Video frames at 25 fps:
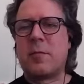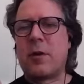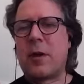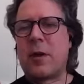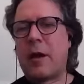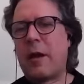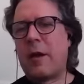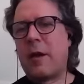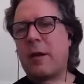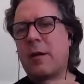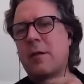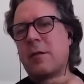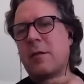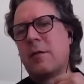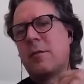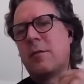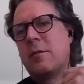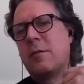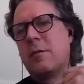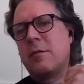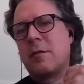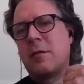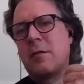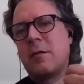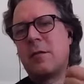hacked
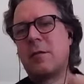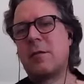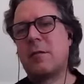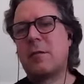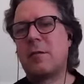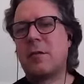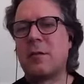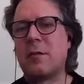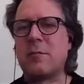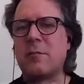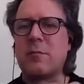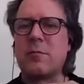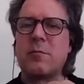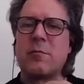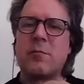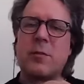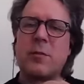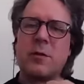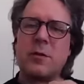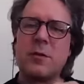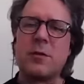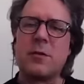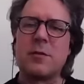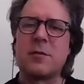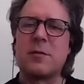and, and
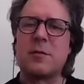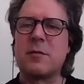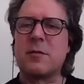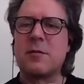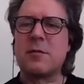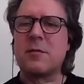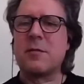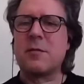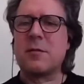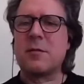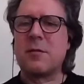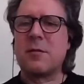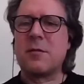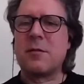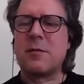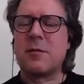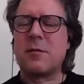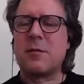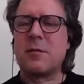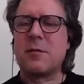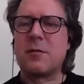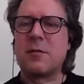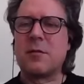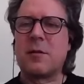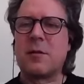malicious
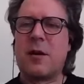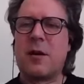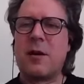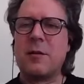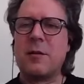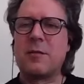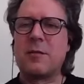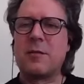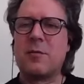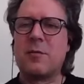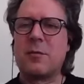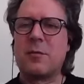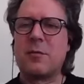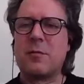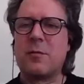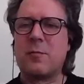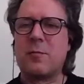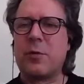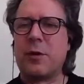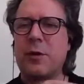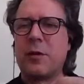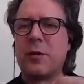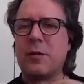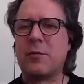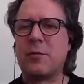guys could,
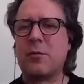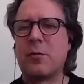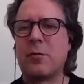could bring it